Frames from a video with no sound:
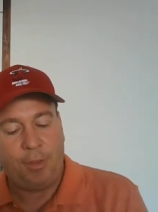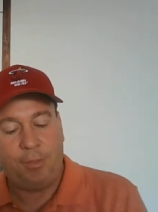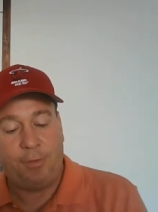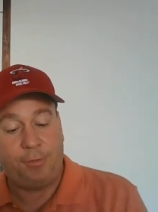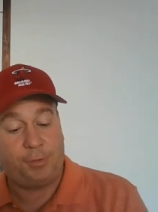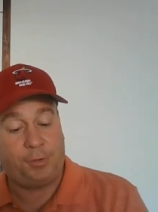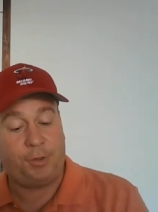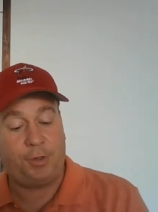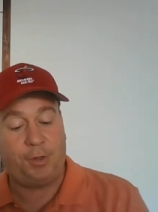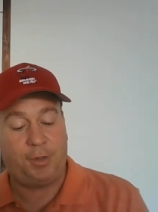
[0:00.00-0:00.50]

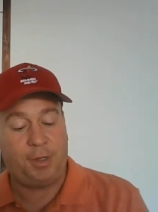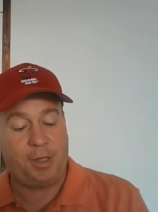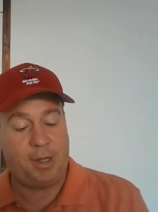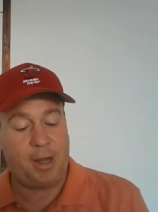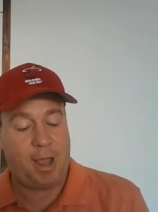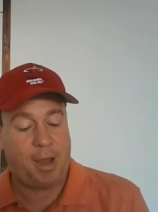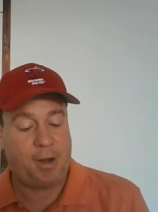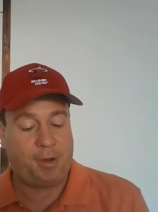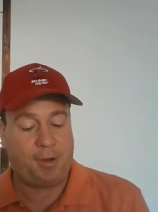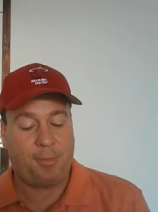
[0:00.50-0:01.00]
certainly
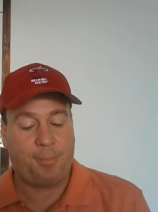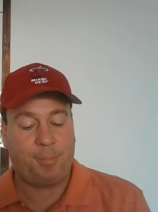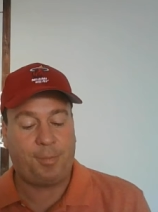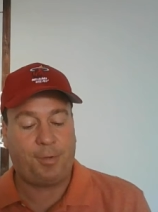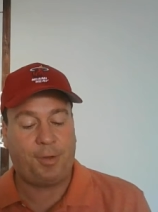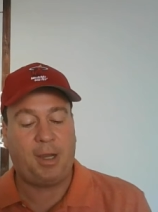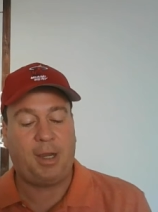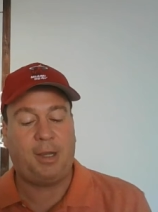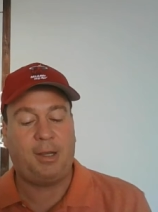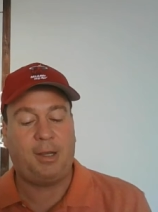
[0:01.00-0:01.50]
not a
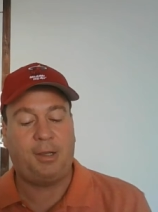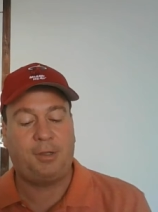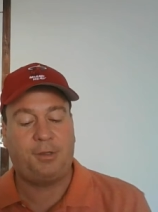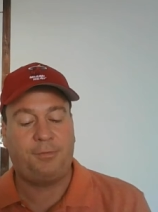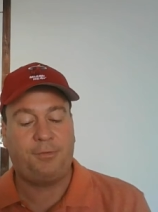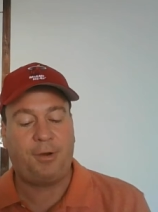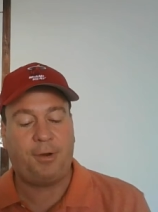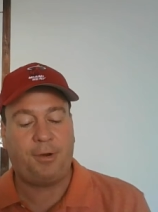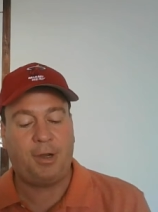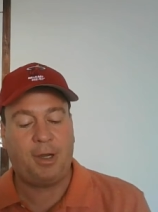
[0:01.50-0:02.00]
complaint.
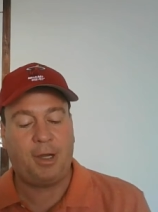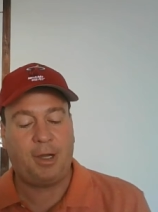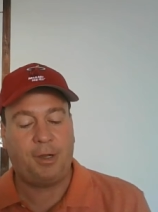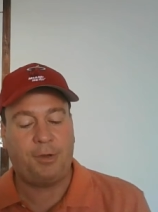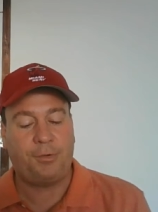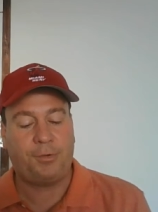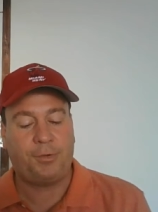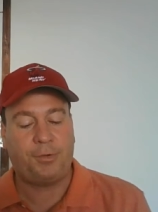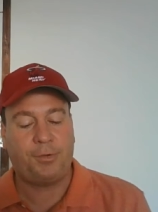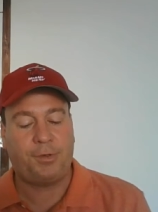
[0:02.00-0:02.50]
It's very
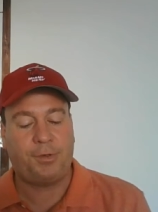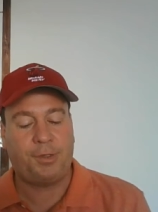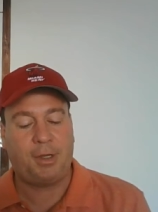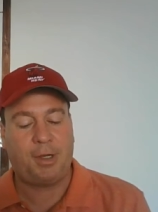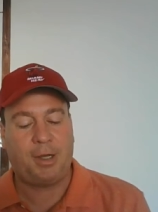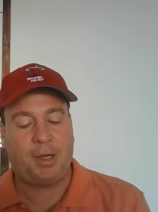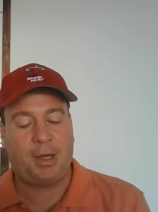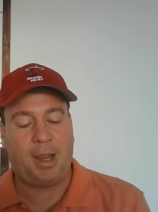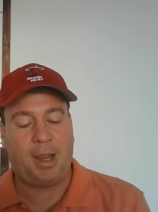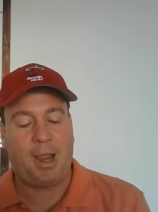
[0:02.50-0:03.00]

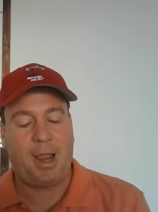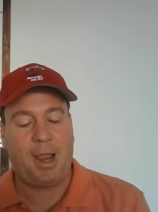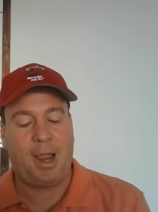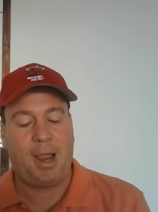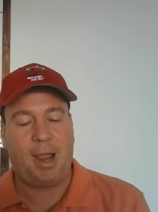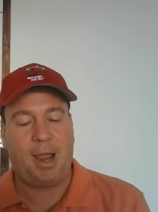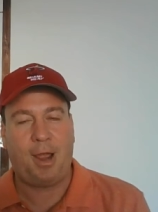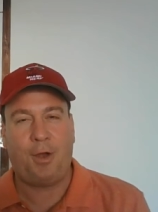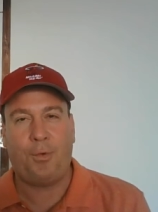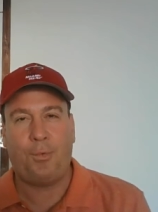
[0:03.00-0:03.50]
interesting
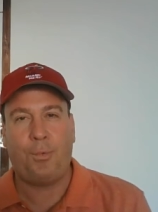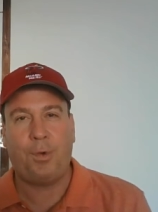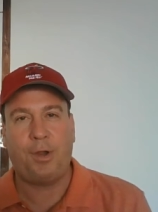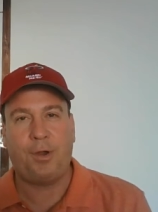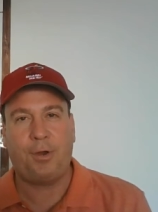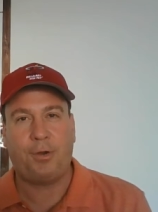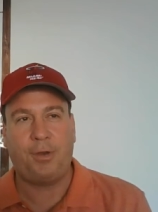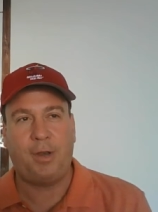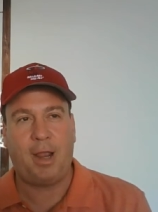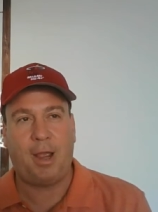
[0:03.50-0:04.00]
how
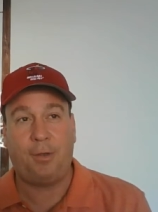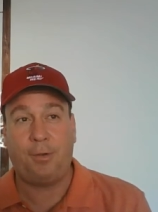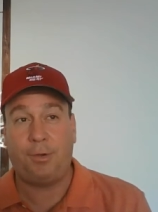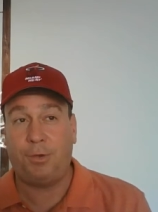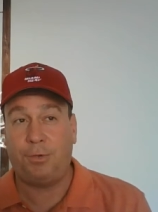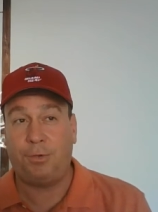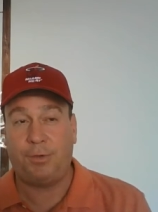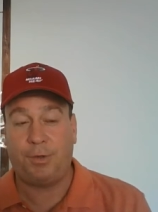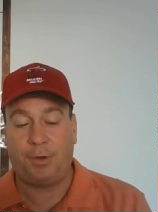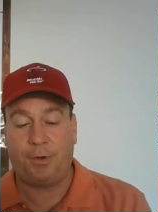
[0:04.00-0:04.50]
we are now
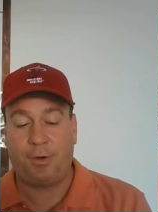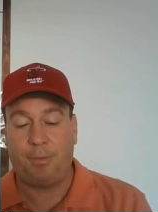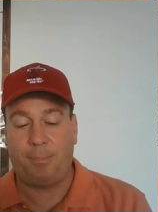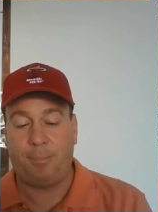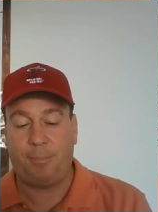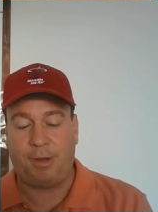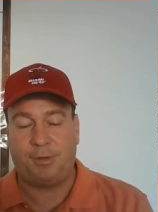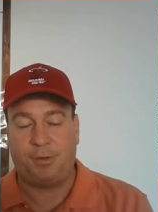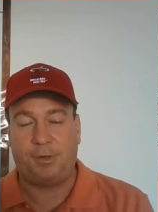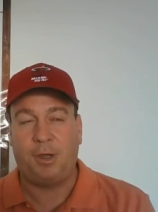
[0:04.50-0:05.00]
using our
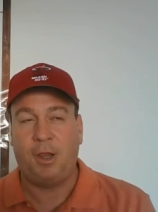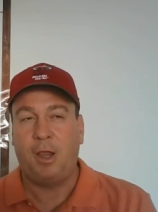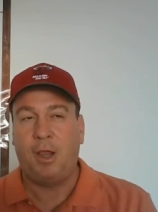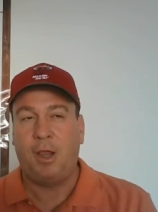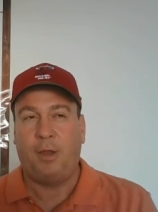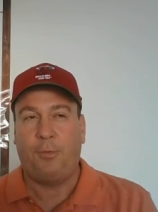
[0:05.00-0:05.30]
bench.